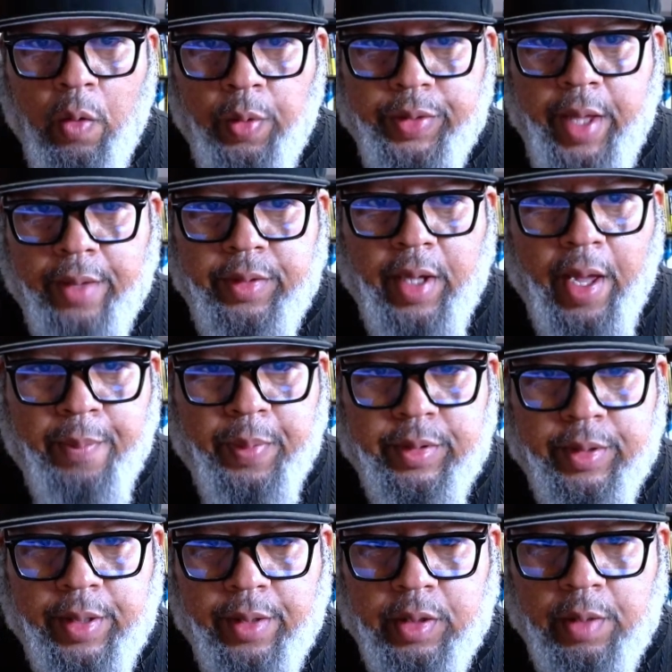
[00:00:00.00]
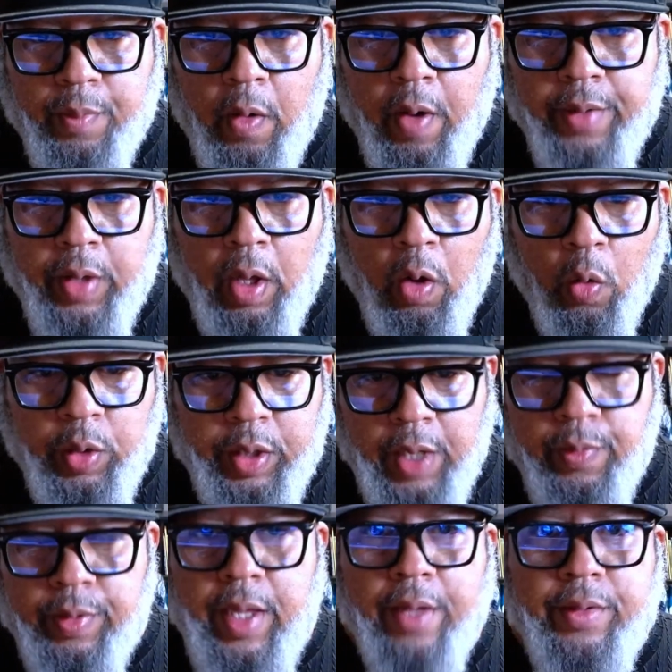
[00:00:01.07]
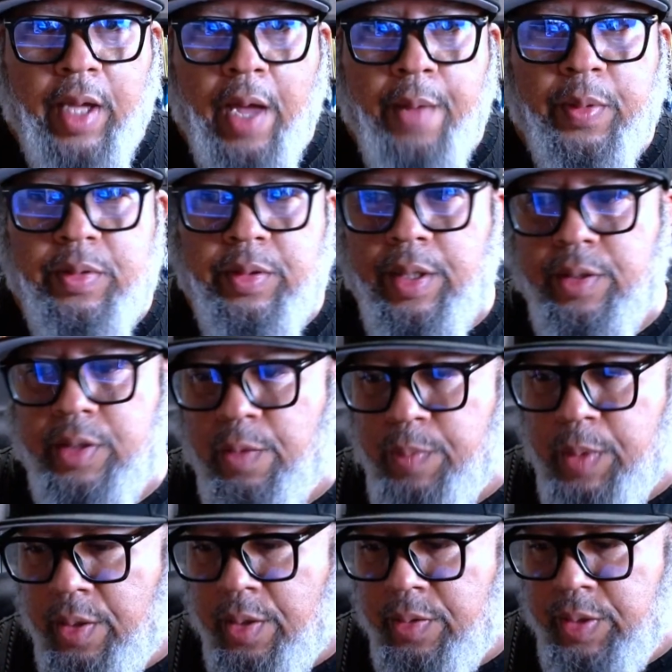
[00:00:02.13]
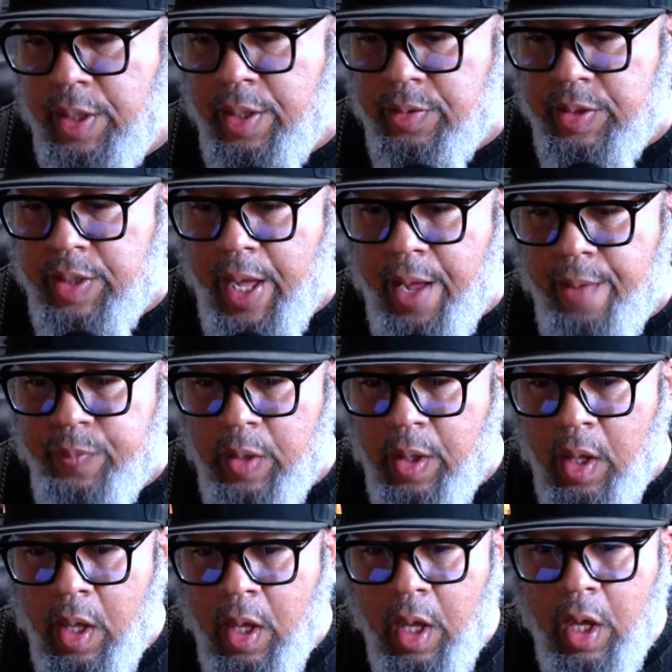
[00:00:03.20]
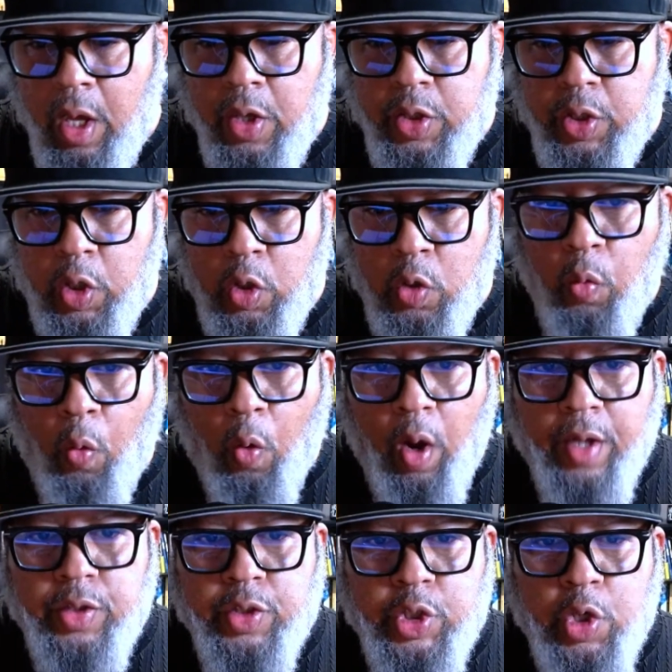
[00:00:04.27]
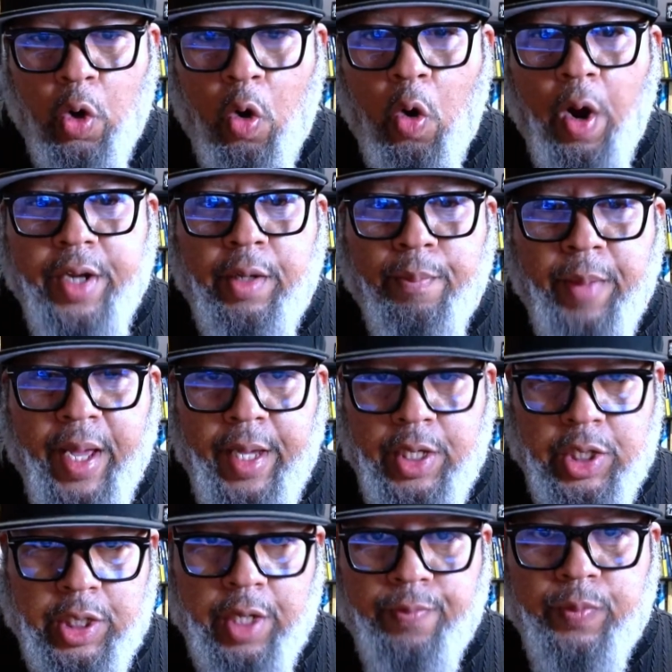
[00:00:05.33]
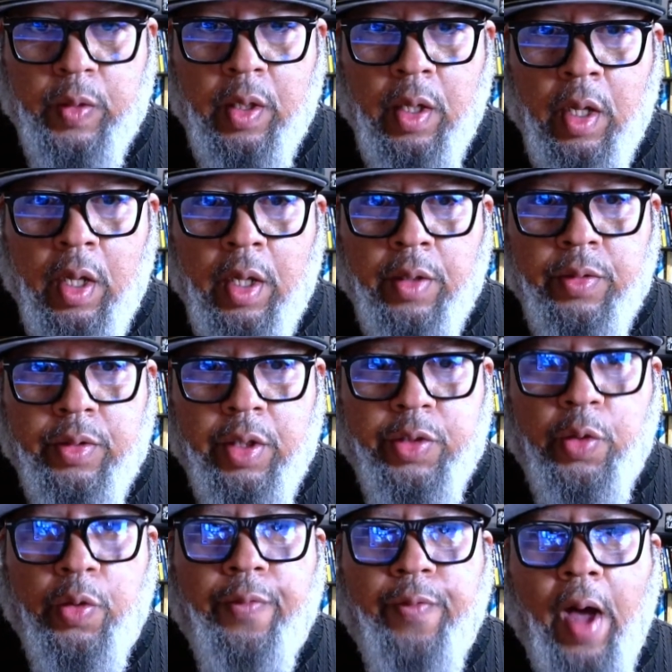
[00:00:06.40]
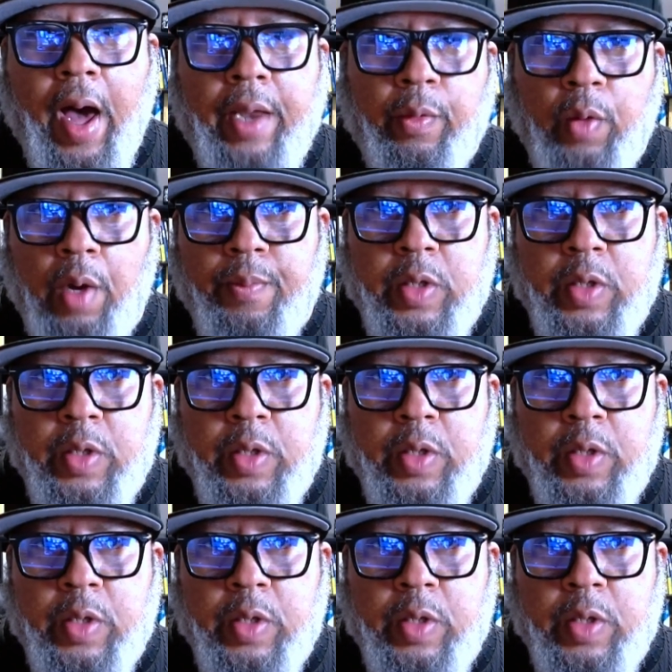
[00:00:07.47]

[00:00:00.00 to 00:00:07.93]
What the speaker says: with that type of system, all right, the whole key with that type of system is that you want your automation to do the follow-up.